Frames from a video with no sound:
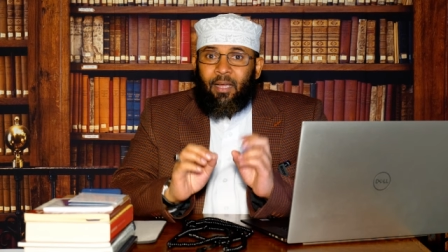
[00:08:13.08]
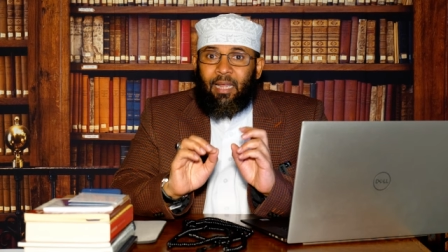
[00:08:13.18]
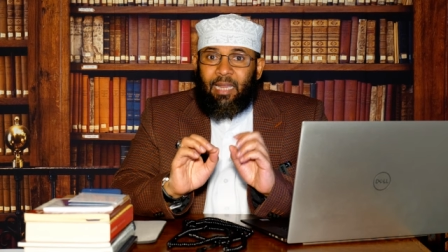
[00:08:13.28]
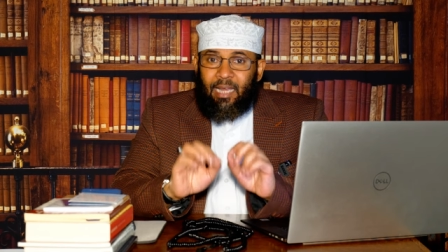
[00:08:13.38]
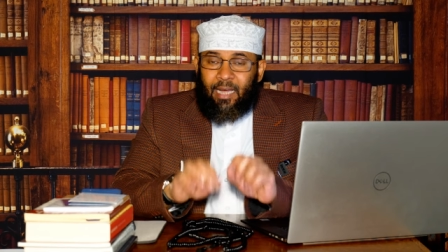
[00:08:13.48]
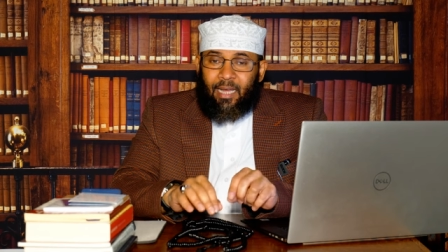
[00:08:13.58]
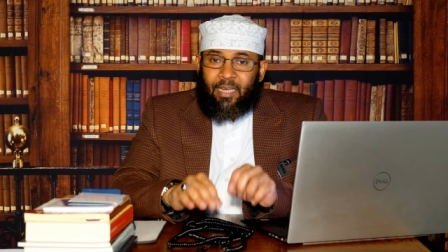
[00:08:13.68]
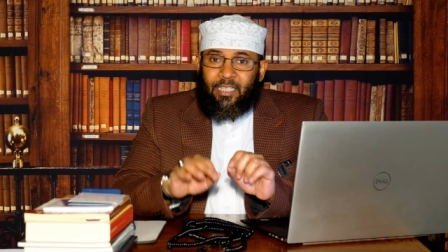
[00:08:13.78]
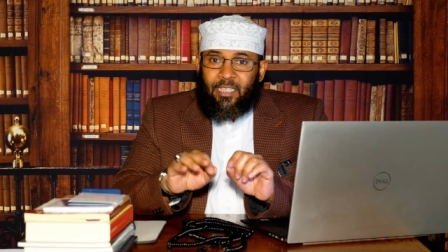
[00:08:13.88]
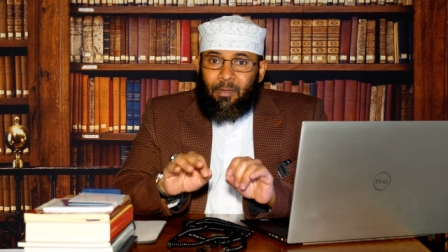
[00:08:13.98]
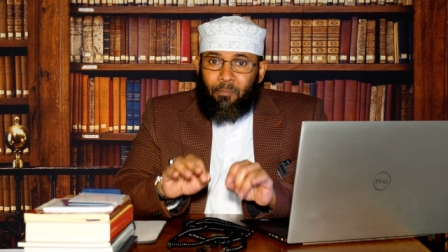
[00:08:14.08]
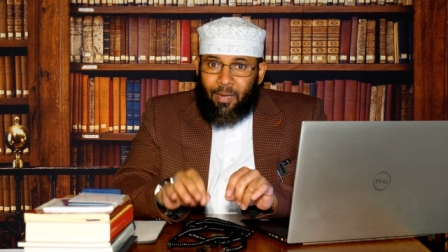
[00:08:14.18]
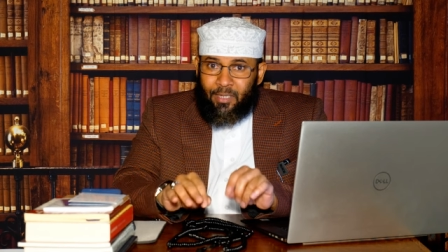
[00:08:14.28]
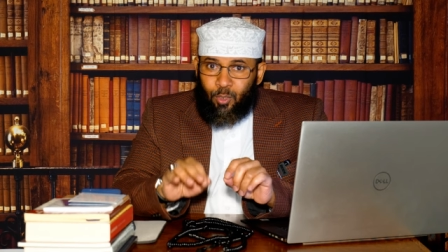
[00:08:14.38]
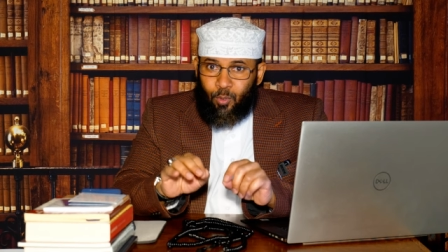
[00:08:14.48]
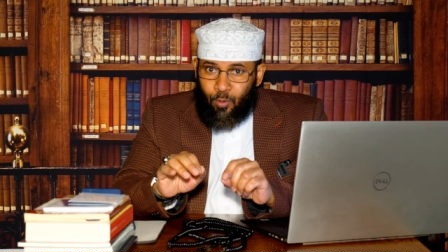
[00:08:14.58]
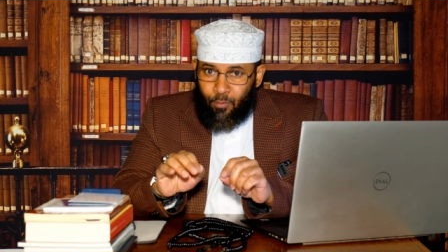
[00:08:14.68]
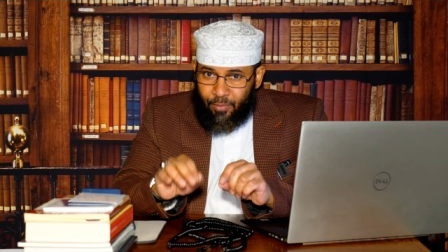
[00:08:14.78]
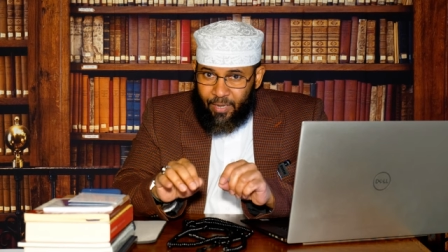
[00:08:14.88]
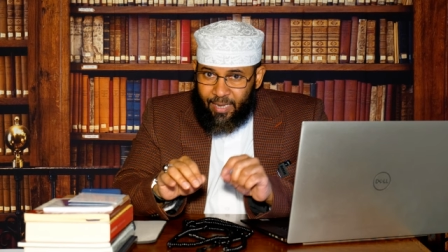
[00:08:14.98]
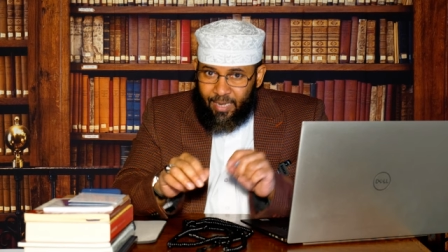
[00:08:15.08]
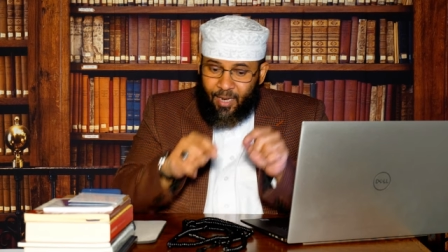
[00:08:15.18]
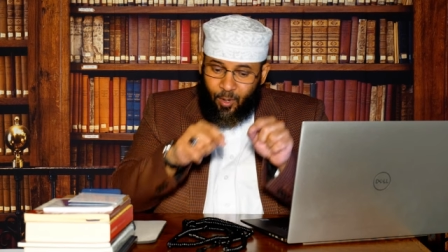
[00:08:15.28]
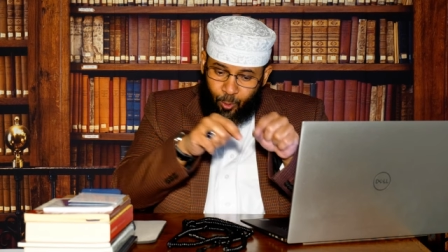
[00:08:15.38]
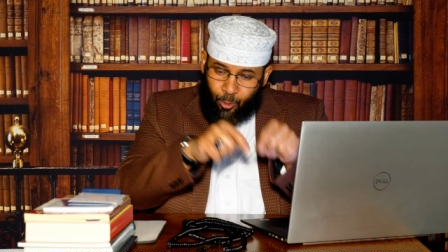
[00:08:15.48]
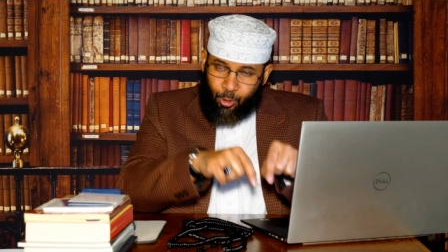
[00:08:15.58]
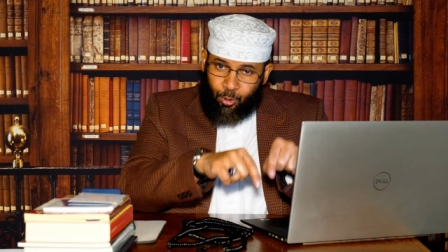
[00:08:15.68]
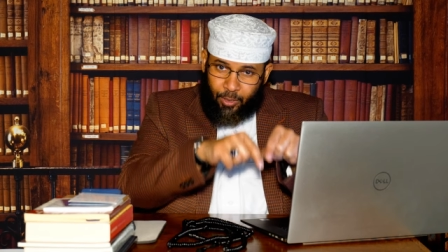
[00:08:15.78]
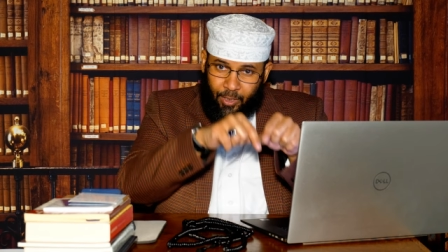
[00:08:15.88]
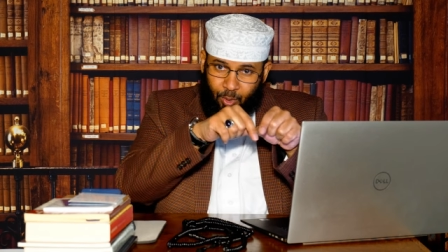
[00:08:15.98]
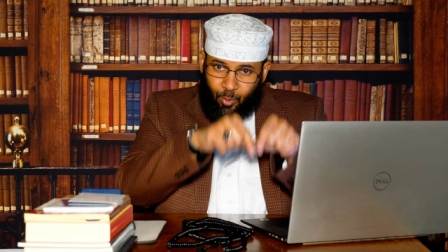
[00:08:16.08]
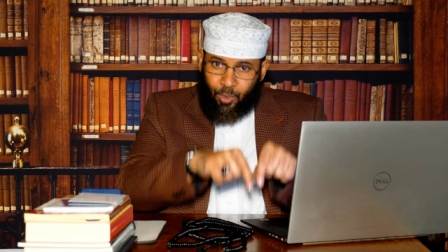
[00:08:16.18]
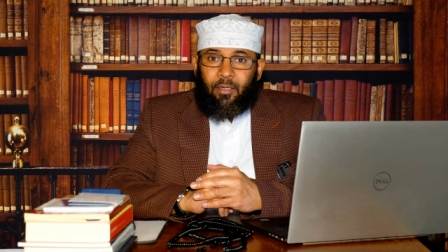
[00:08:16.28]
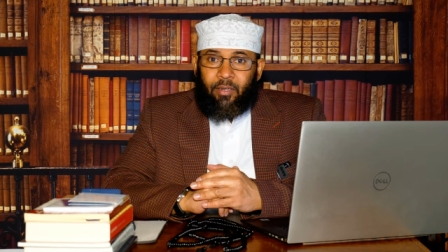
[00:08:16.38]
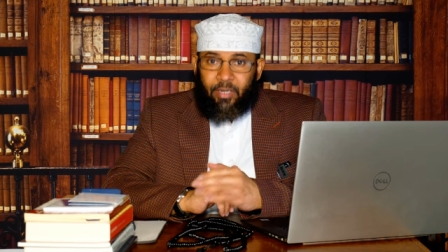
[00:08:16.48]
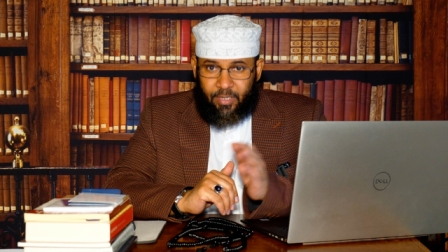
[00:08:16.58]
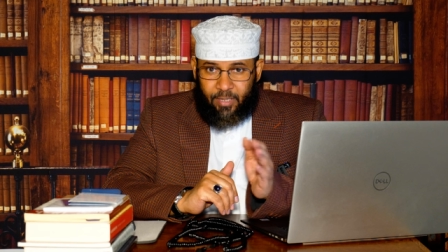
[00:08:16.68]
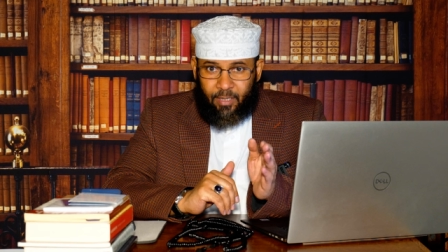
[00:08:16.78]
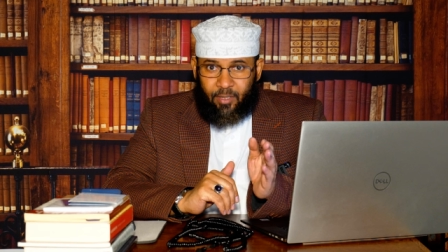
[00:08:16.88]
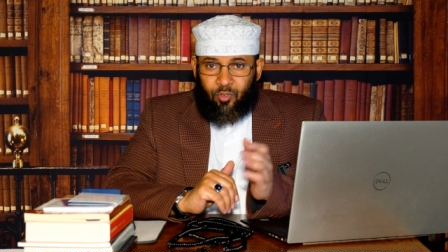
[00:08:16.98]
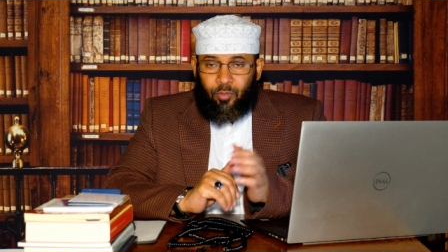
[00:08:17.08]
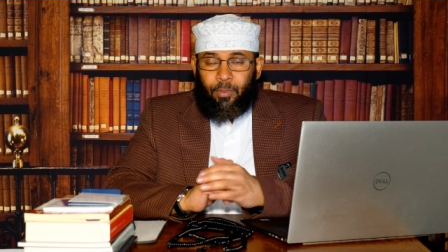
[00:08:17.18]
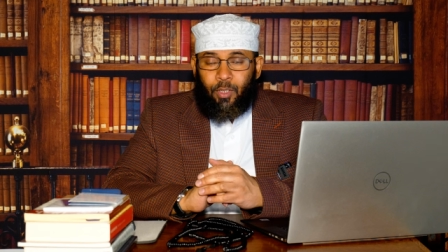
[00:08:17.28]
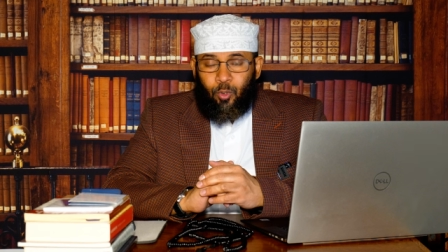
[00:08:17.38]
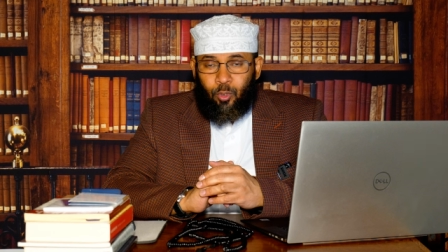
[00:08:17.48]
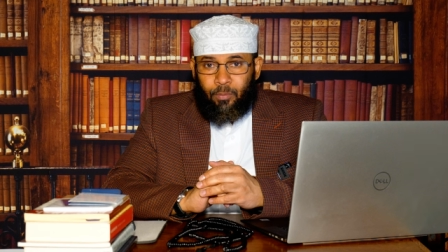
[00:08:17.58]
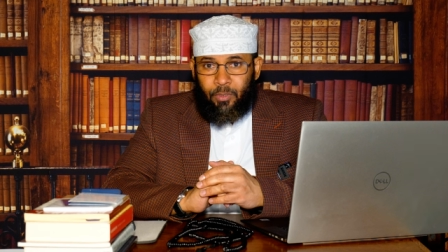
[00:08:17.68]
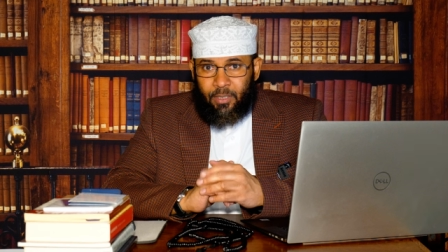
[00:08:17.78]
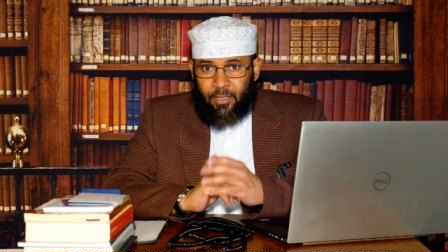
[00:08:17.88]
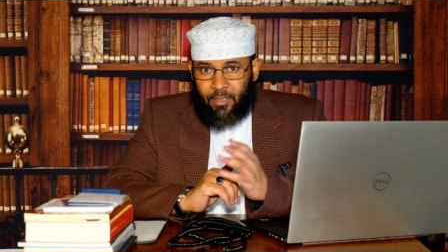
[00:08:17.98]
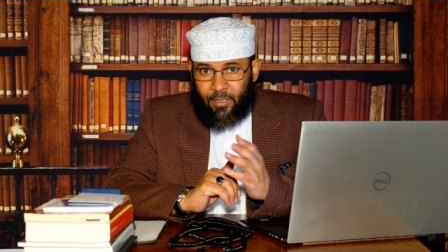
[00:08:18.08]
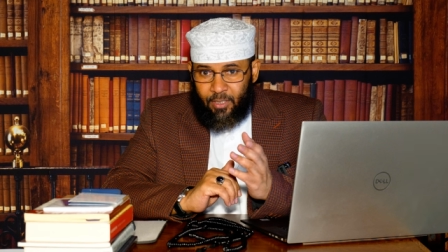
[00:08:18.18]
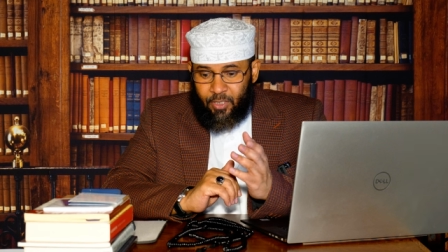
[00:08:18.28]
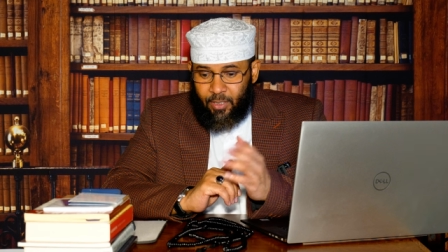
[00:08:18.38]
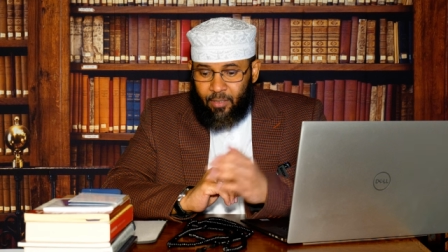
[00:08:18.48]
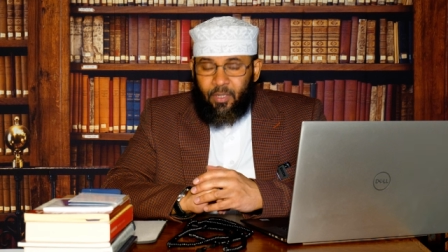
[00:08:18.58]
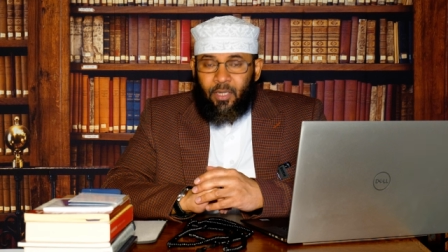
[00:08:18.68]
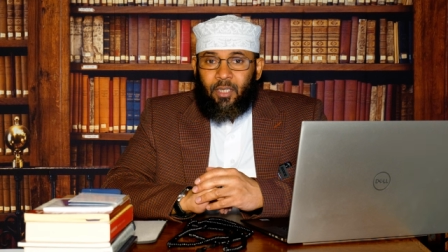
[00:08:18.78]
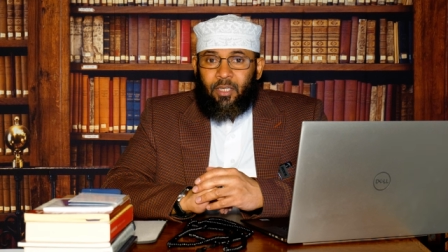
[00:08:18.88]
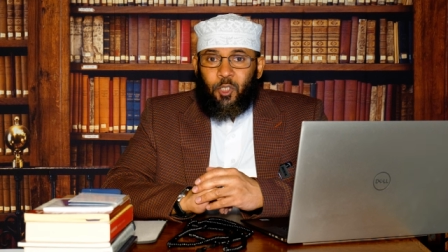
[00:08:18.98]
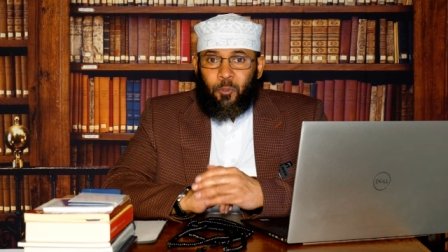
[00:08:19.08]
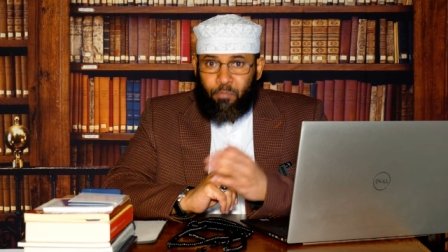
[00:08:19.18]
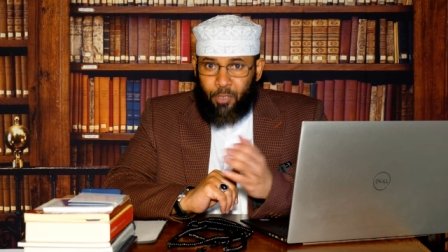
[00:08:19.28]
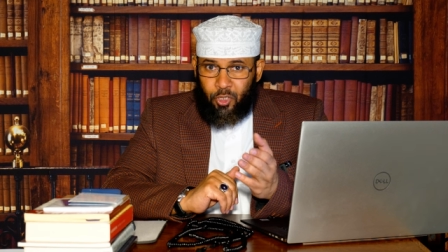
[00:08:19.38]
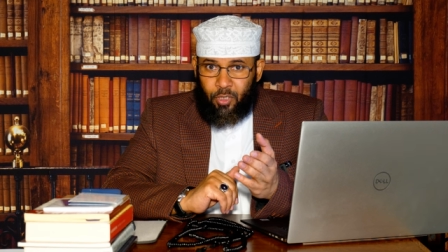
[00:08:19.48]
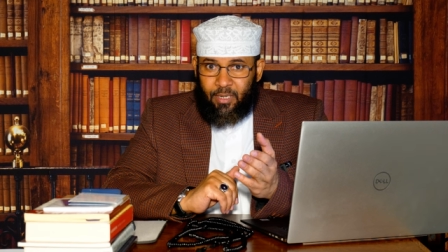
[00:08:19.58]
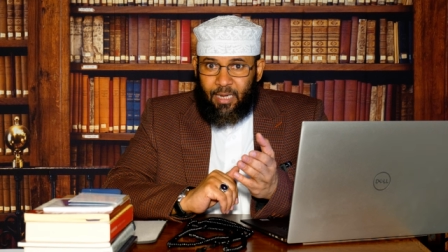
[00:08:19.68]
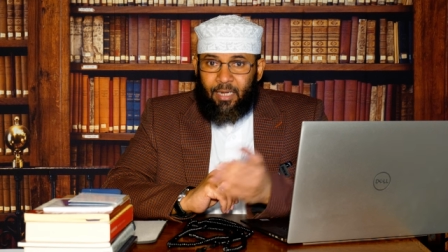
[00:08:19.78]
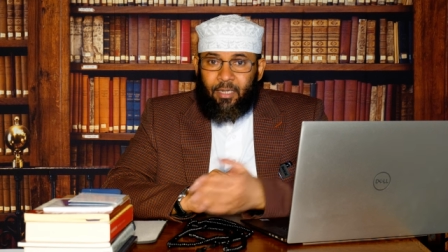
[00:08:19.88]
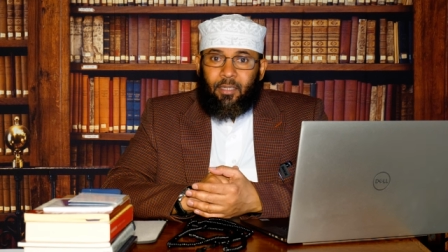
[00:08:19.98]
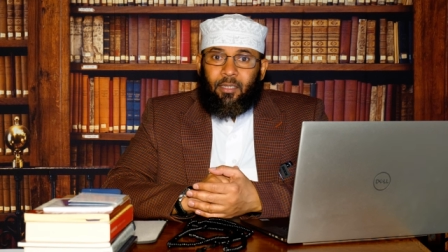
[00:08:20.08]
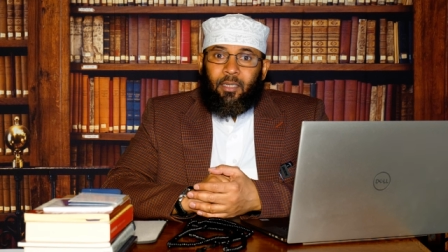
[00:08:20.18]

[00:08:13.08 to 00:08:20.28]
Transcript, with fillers: and that is the magic of the air also they do it recently somebody called me says yeah sheikh there's a pigeon died